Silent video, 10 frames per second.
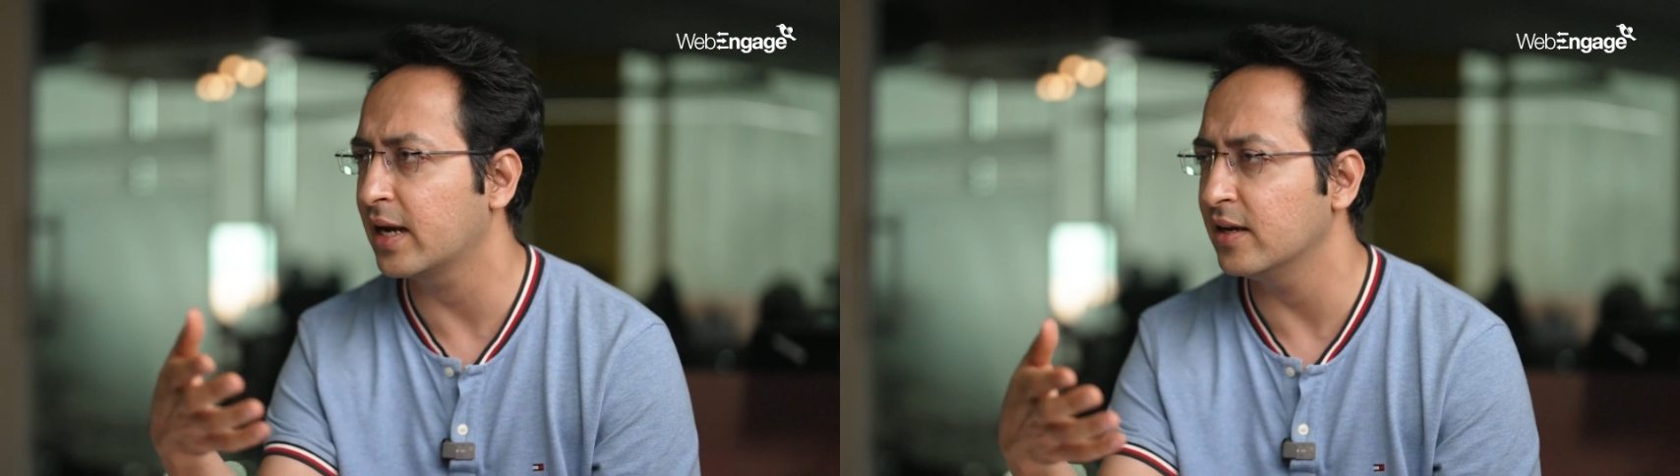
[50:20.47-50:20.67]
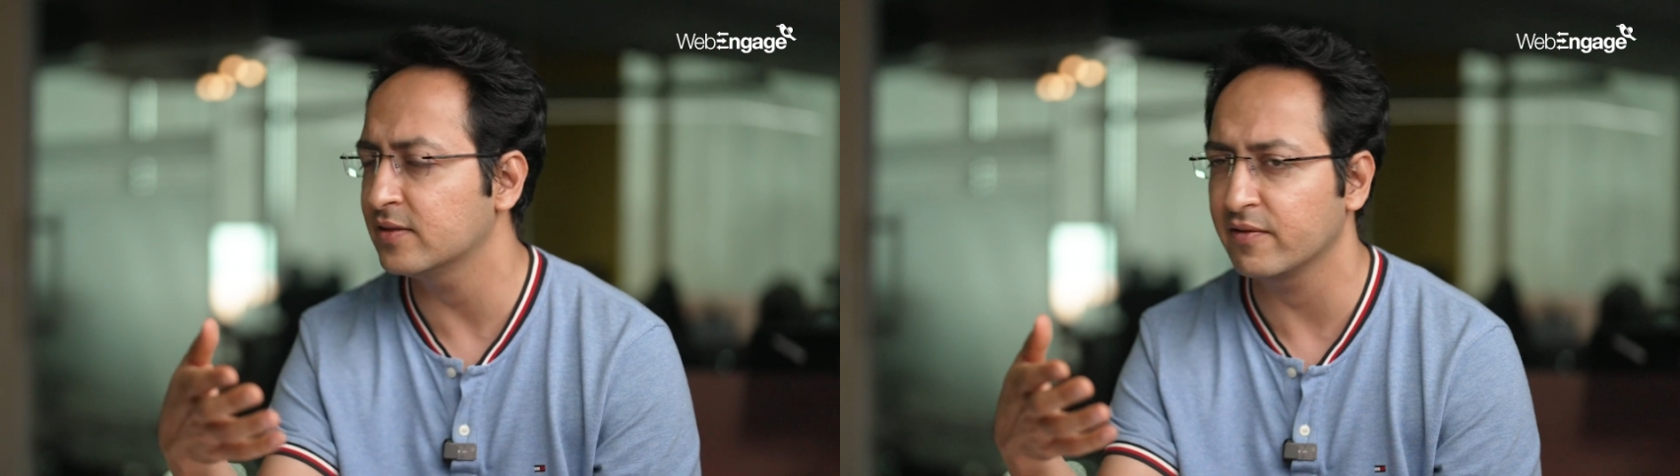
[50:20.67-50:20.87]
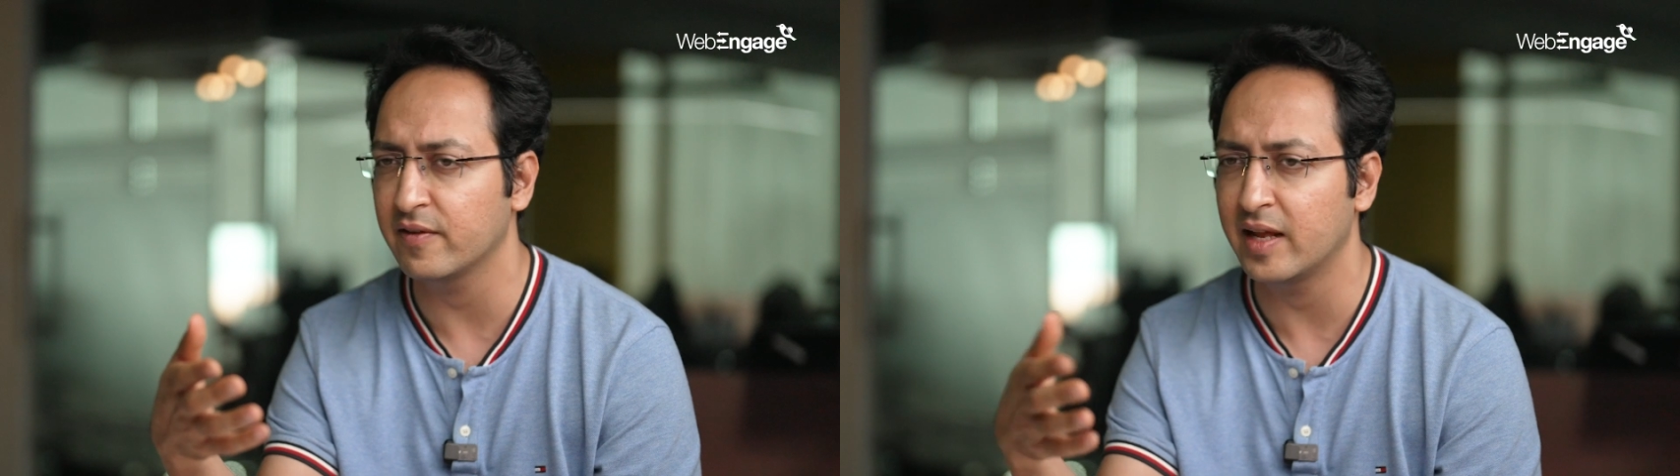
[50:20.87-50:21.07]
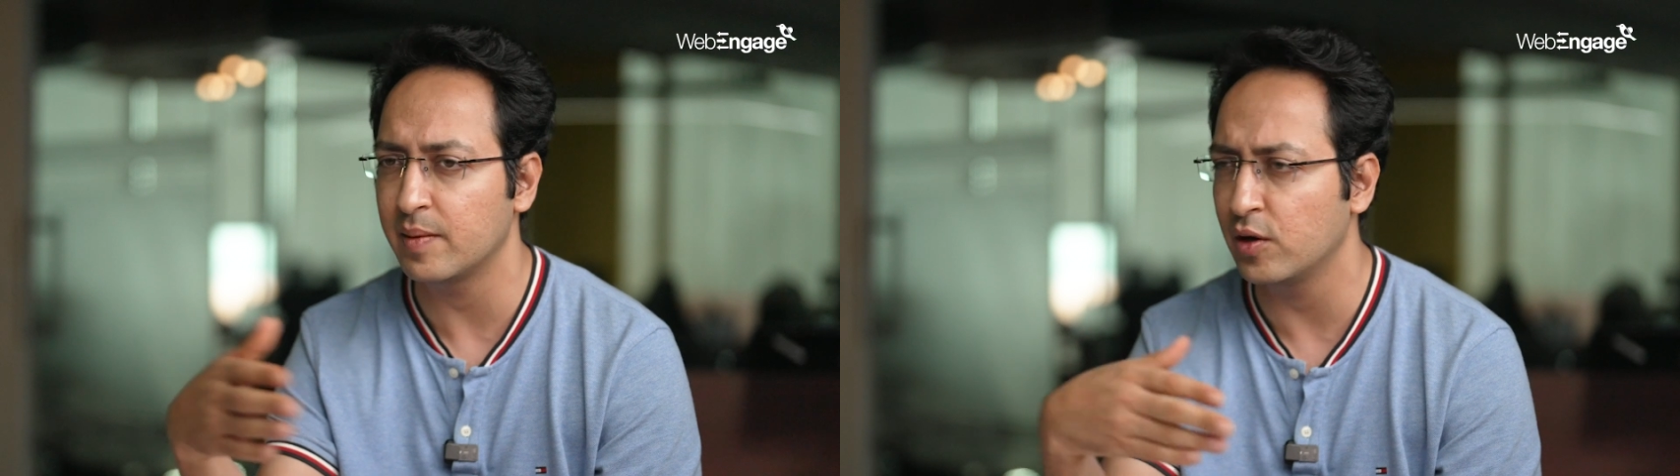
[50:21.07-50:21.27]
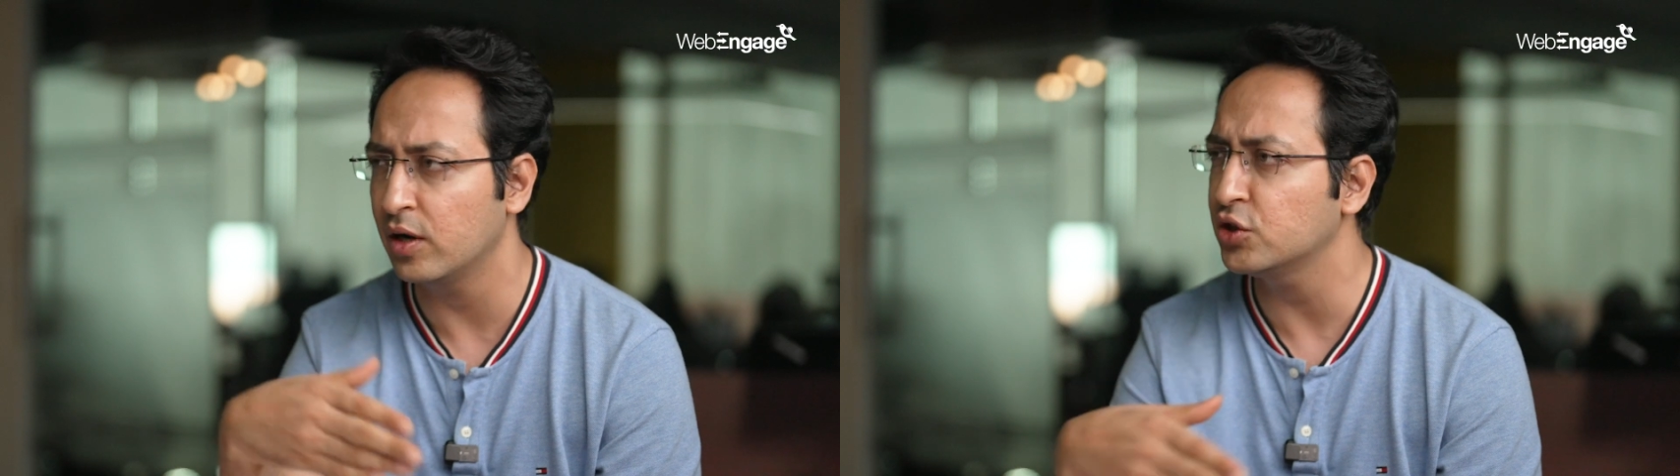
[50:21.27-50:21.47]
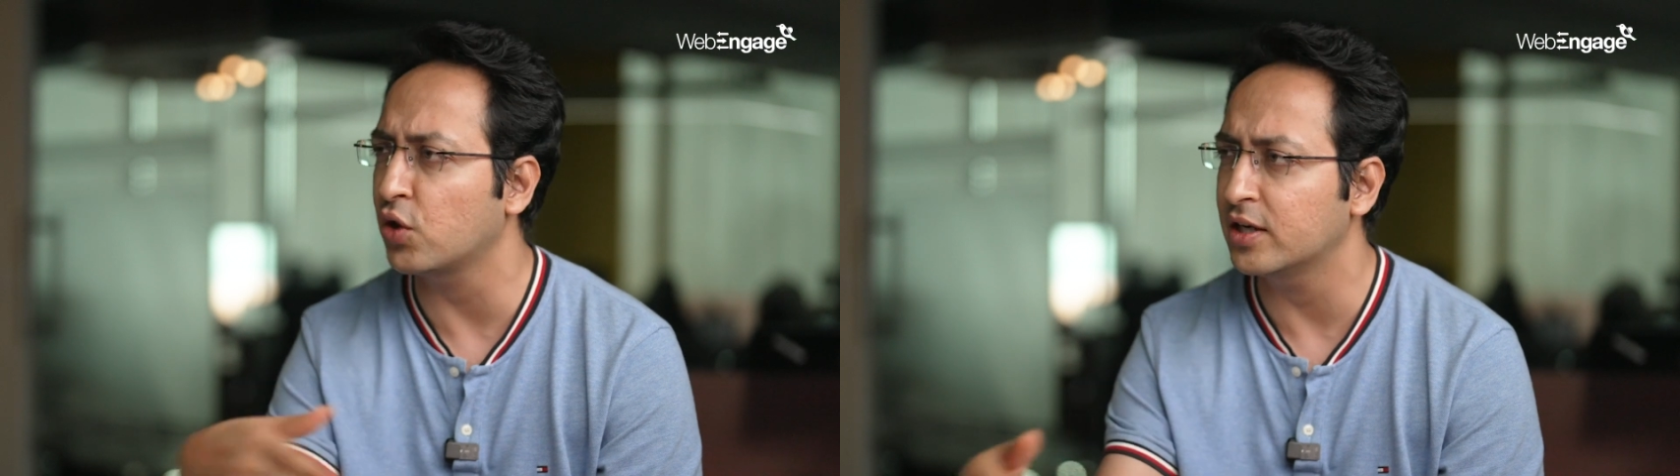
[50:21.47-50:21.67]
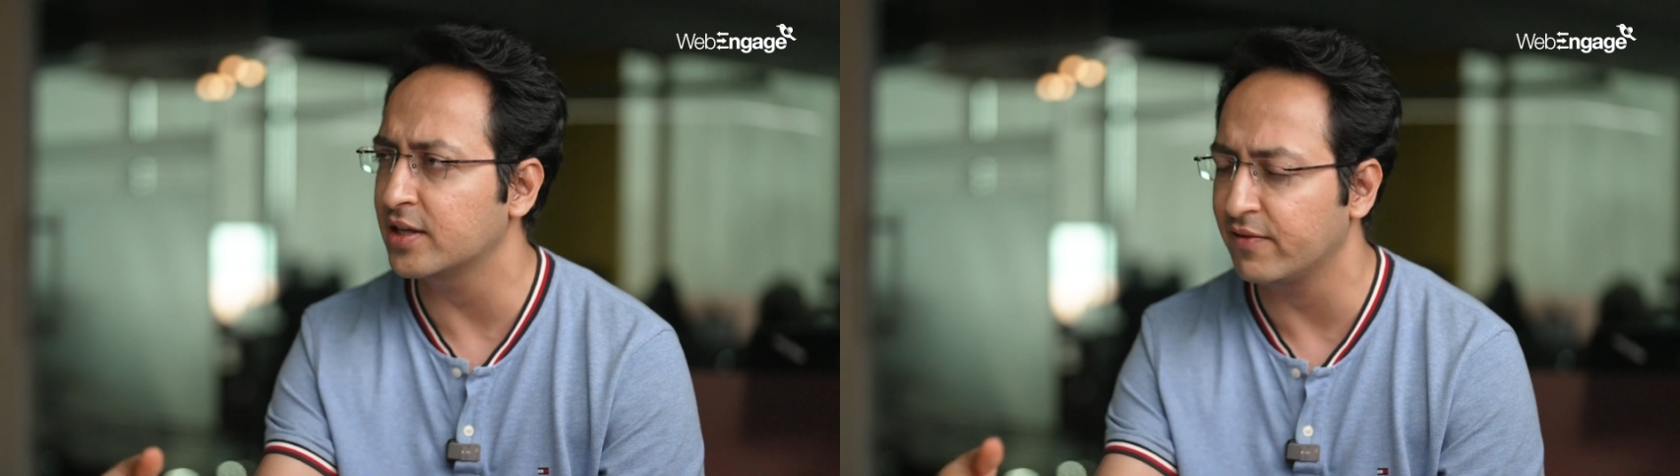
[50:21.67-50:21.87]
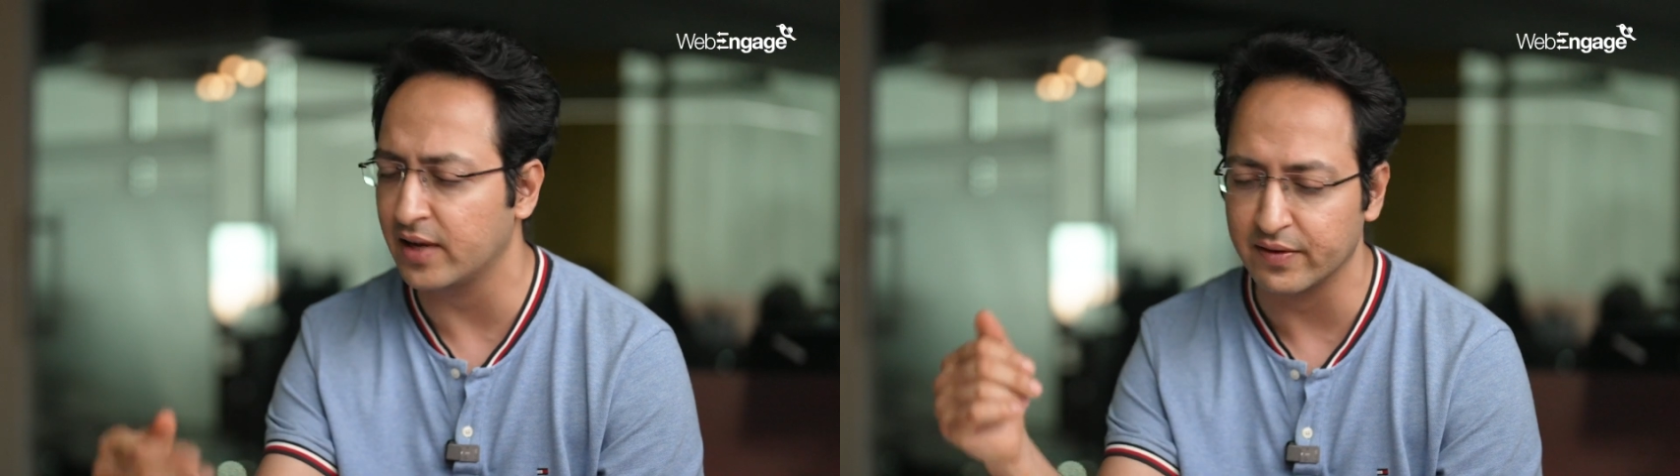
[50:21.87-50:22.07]
kind of stuff available on a short
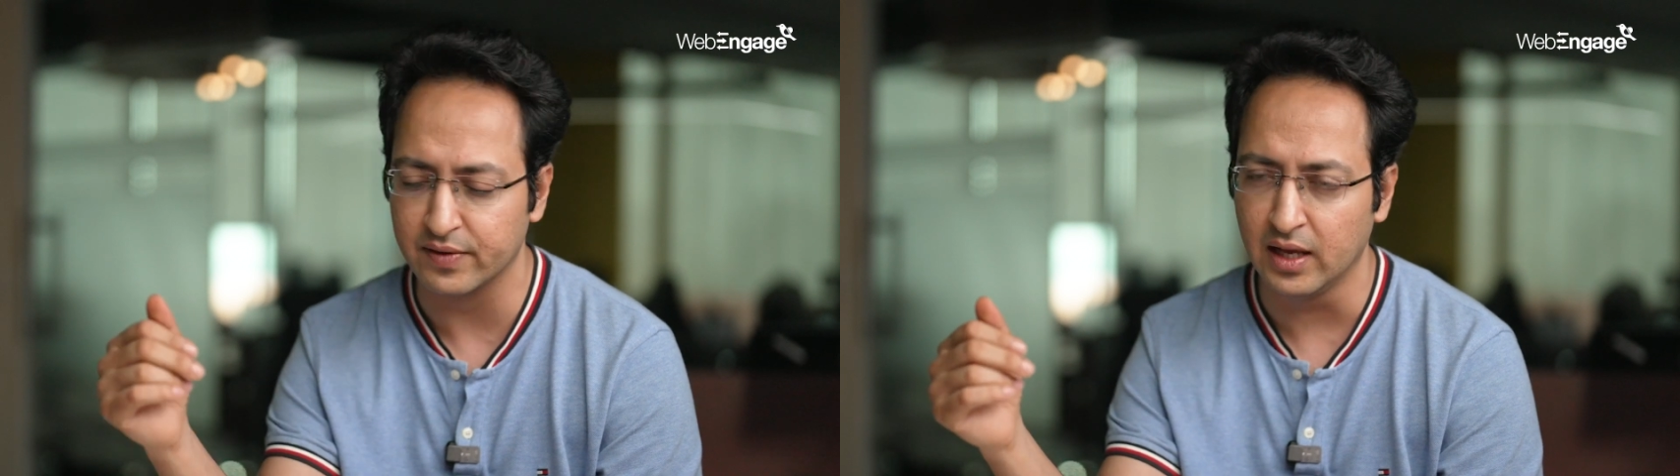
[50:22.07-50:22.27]
shelf life.